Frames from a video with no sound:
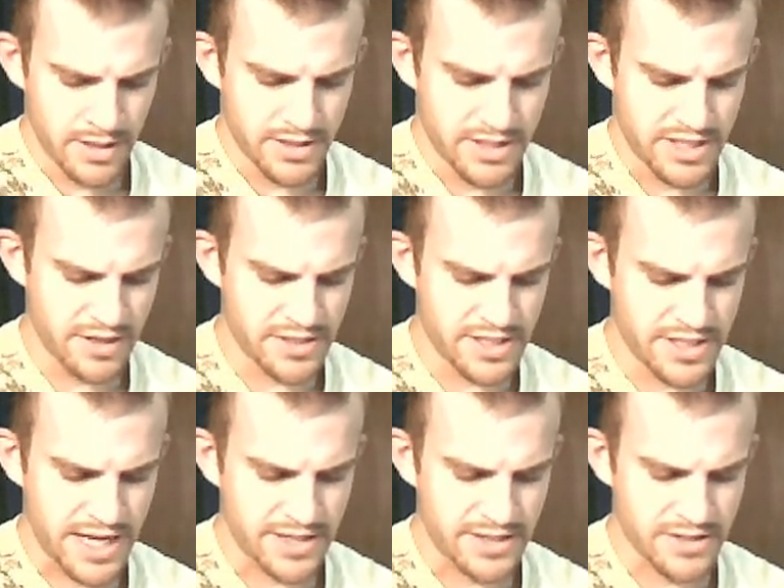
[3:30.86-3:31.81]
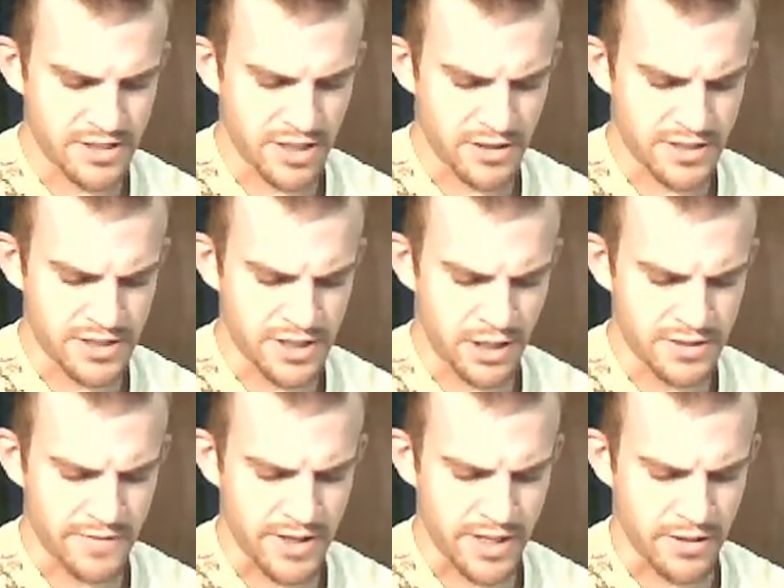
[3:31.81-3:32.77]
Singers and dancers are the salt
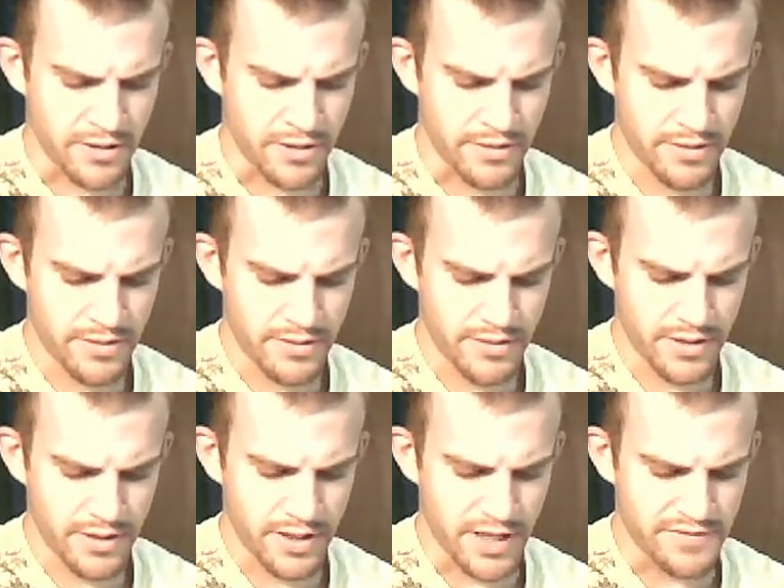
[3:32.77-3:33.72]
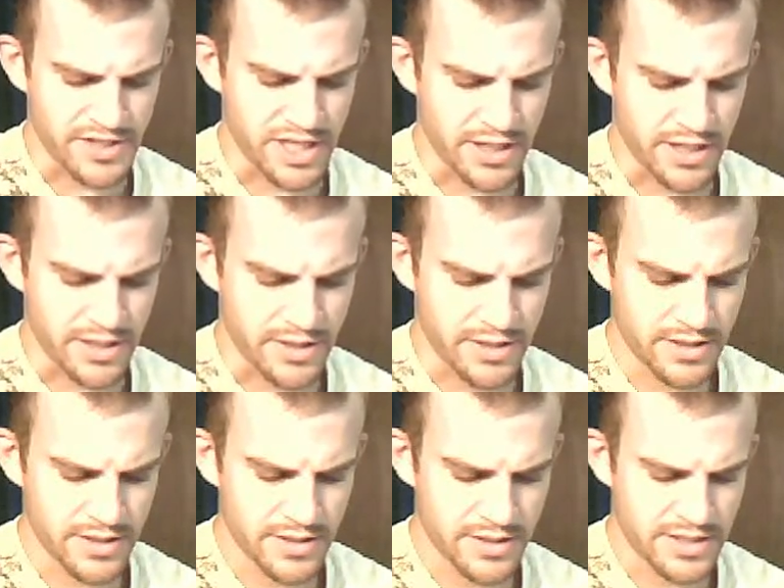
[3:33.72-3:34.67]
of the earth, Yevgenia
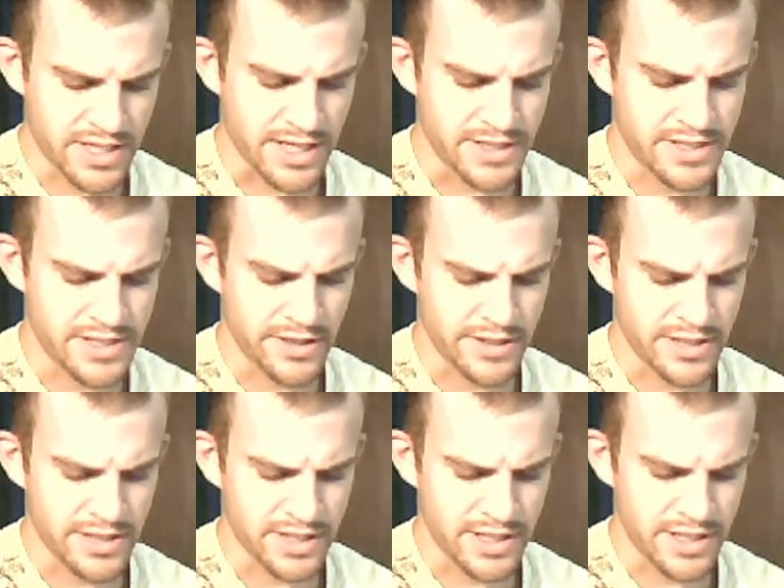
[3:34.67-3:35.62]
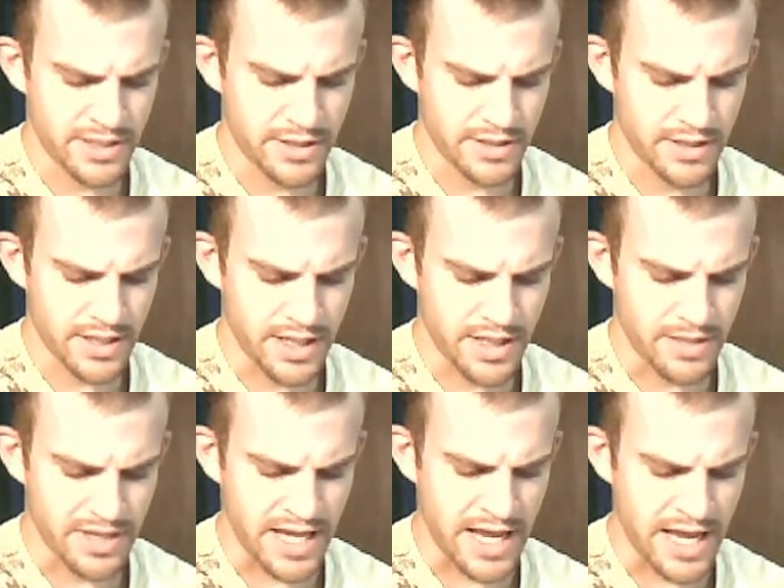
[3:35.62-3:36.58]
said seriously, and
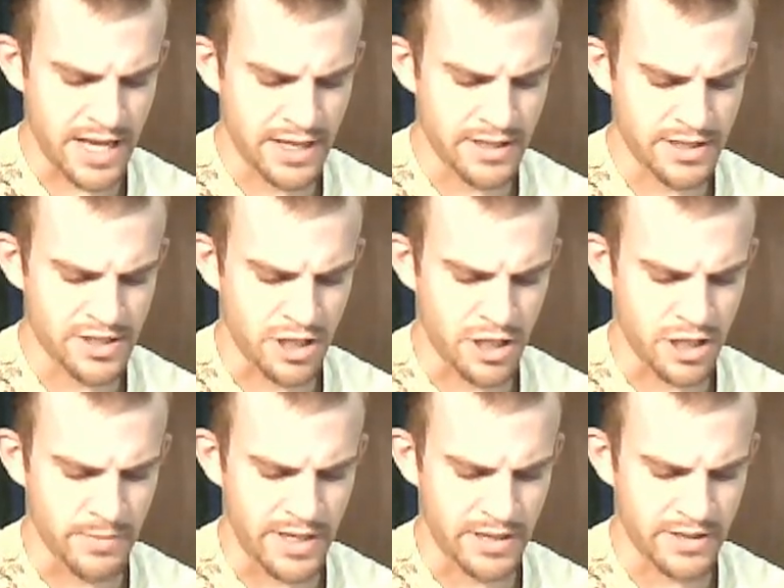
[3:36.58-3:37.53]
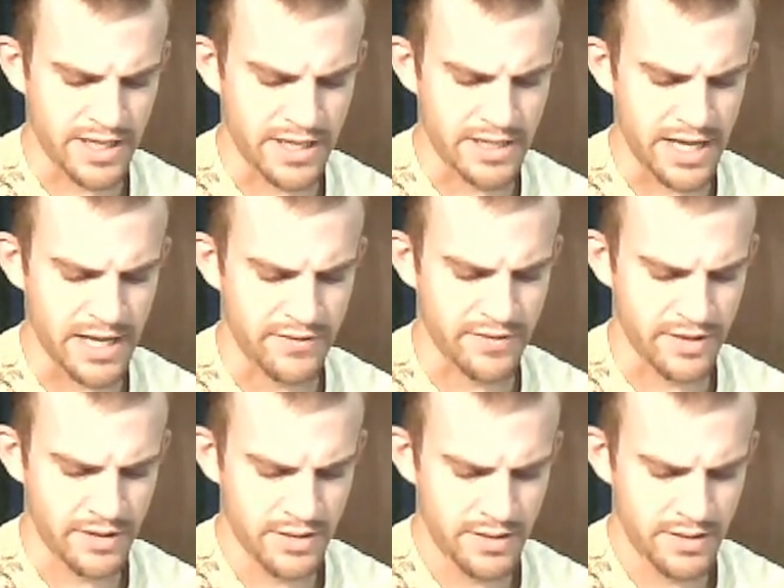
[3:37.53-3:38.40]
began a song about King David.